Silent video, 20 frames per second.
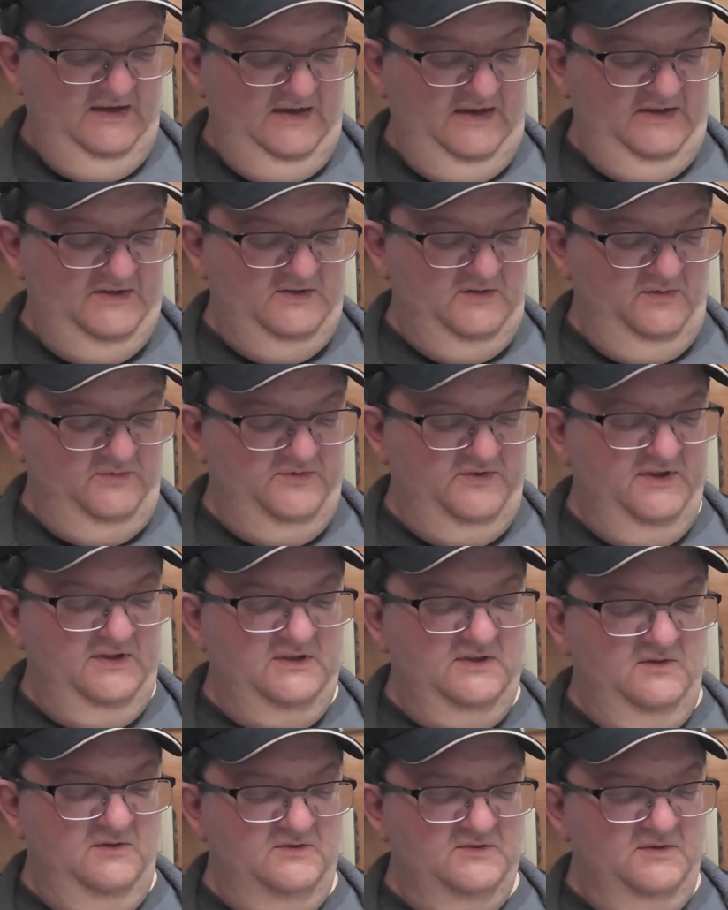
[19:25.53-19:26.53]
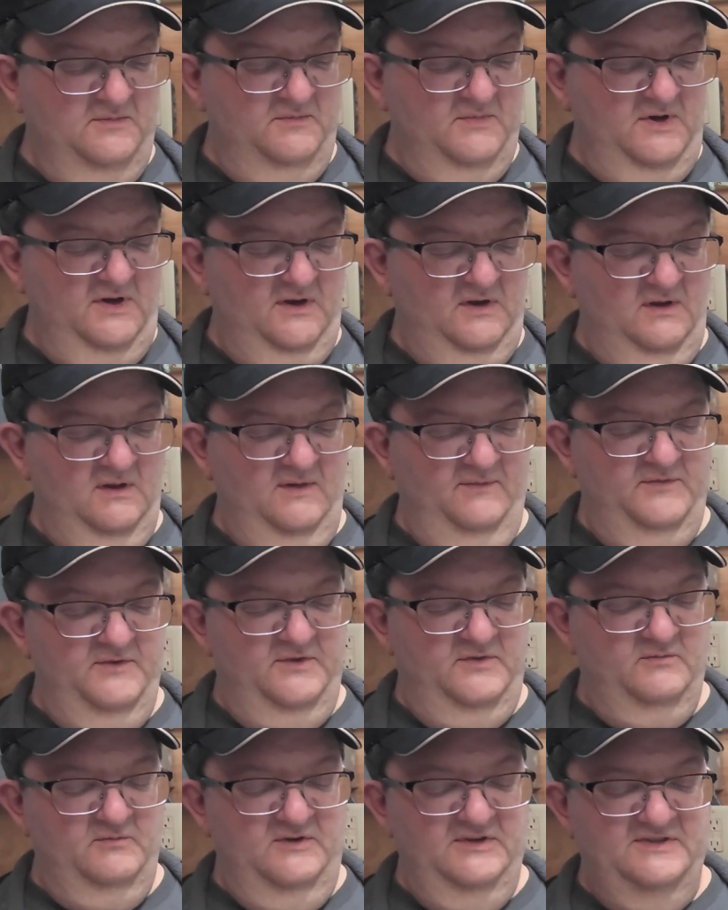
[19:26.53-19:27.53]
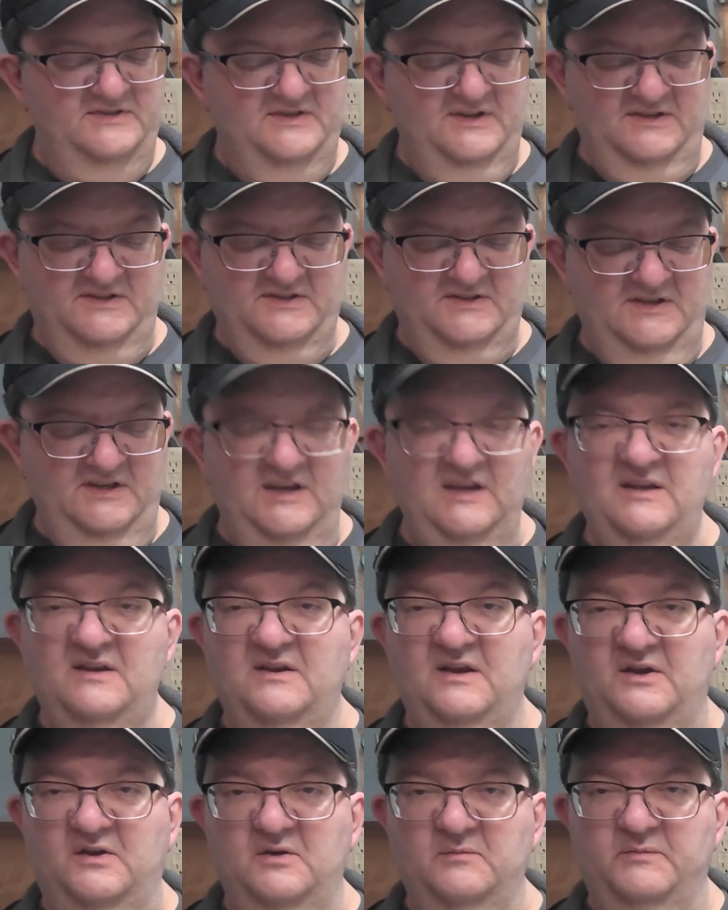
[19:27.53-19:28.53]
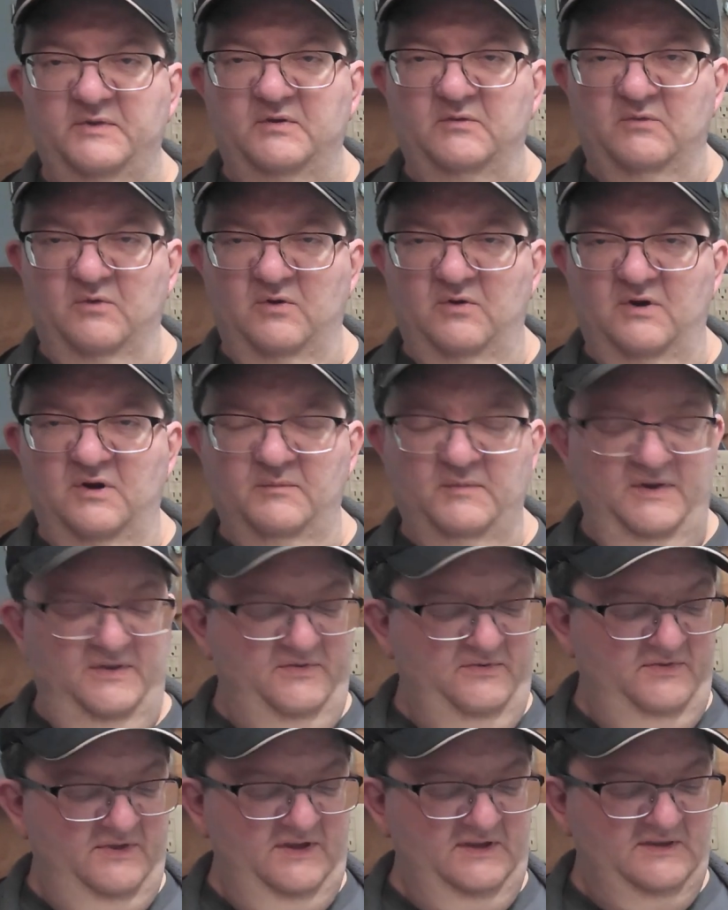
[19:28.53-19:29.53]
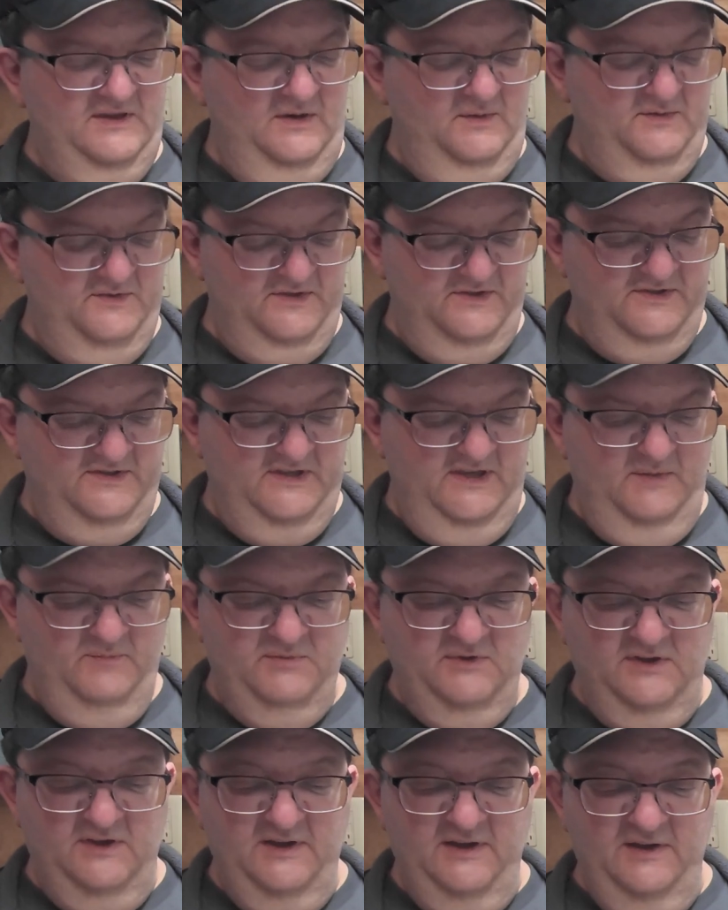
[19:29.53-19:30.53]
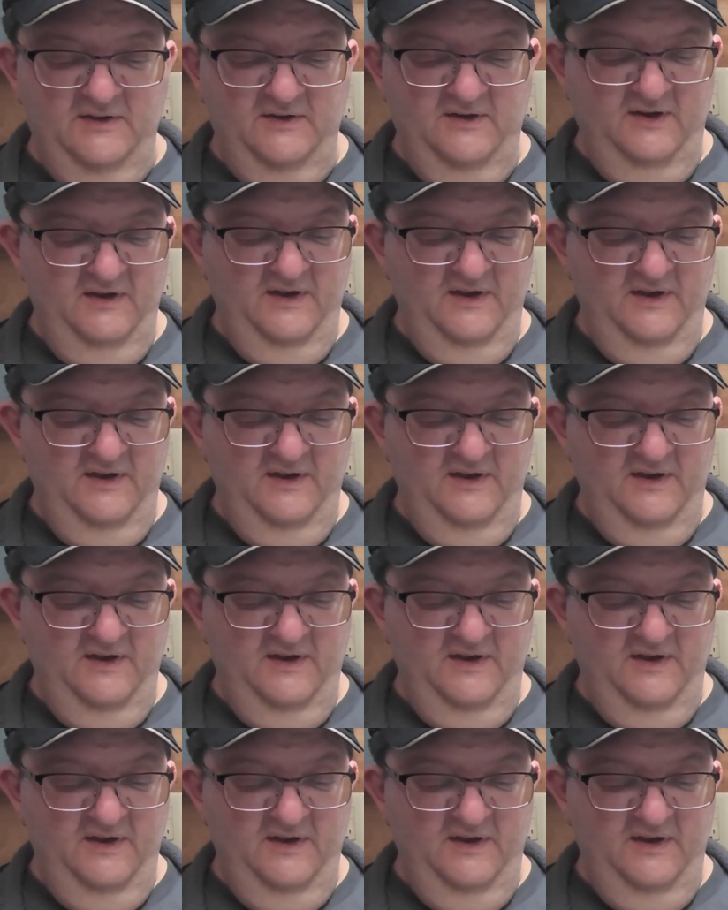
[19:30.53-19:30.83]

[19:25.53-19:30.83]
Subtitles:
I don't think there's a model of the 316. I could be wrong, but I think that was a seaplane.